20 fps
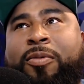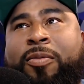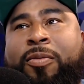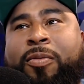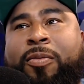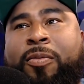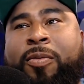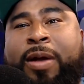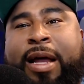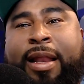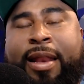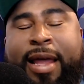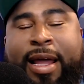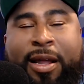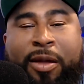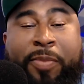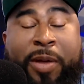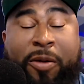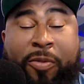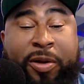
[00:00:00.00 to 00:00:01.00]
what I
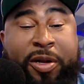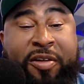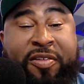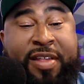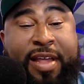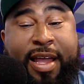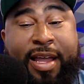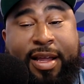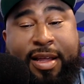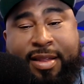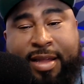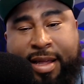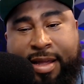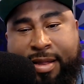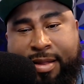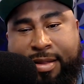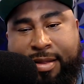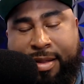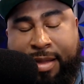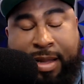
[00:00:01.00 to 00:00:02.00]
like about what you're saying
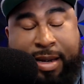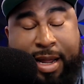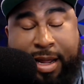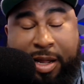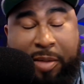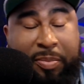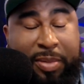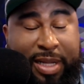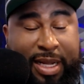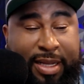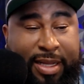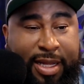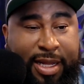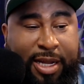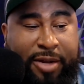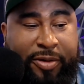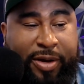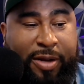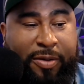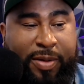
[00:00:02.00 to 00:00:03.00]
is, and I completely
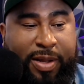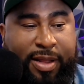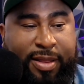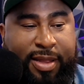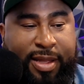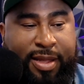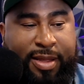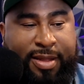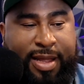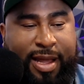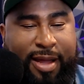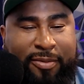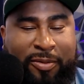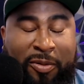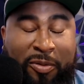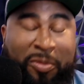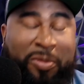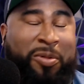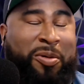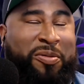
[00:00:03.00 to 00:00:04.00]
agree with, is that,
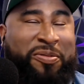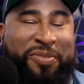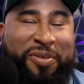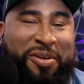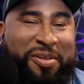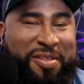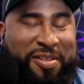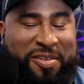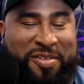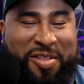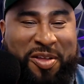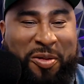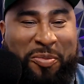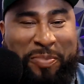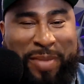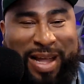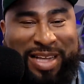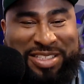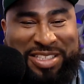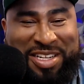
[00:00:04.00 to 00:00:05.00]
well, first, there's no
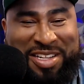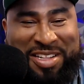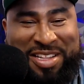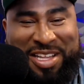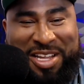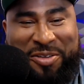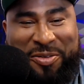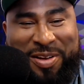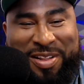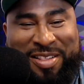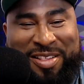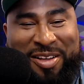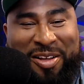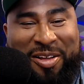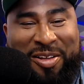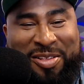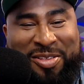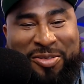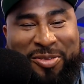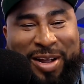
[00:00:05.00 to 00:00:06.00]
magic secret
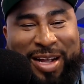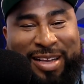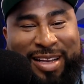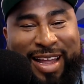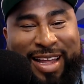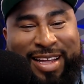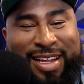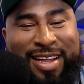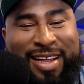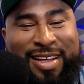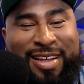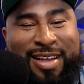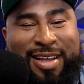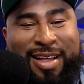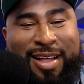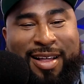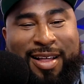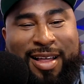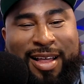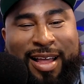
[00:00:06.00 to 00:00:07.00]
sauce, right? Like,
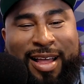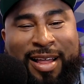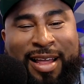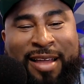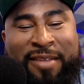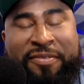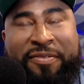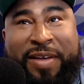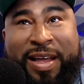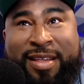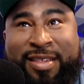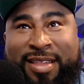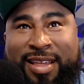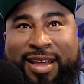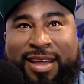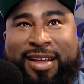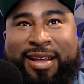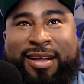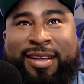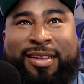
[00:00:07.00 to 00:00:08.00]

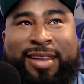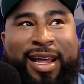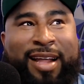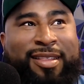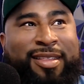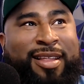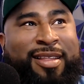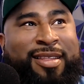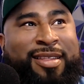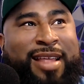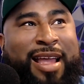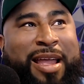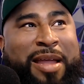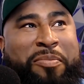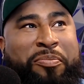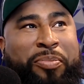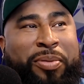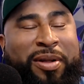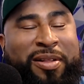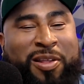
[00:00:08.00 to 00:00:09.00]
investing, like the
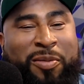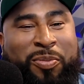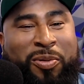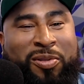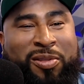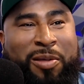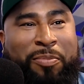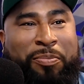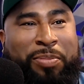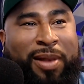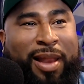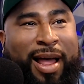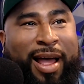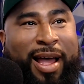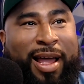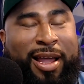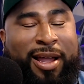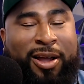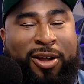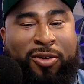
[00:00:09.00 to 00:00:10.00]
same principles
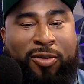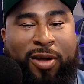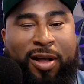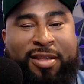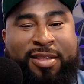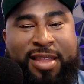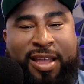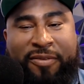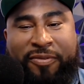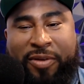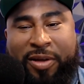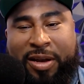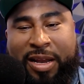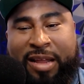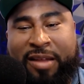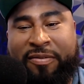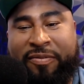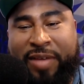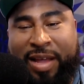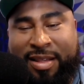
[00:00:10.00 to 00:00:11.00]
apply across different
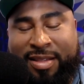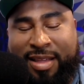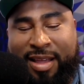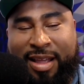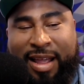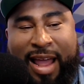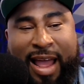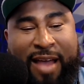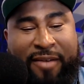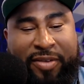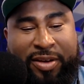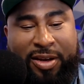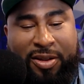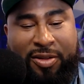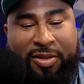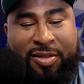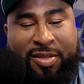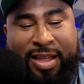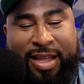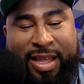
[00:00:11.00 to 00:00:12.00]
investing
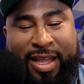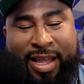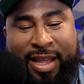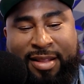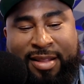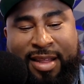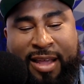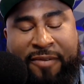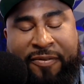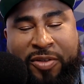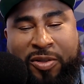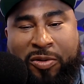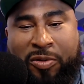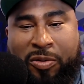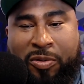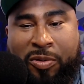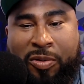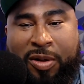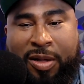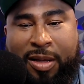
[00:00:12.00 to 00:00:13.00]
avenues. It's if
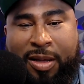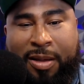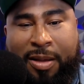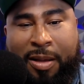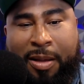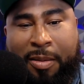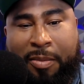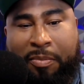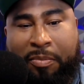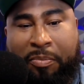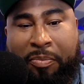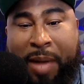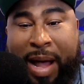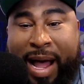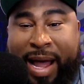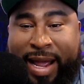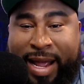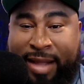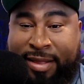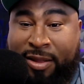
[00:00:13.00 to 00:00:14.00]
you
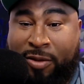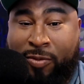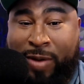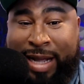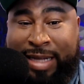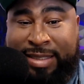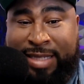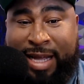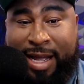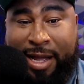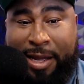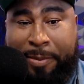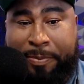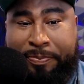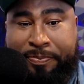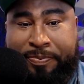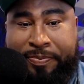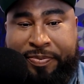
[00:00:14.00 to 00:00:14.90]
buy at the right time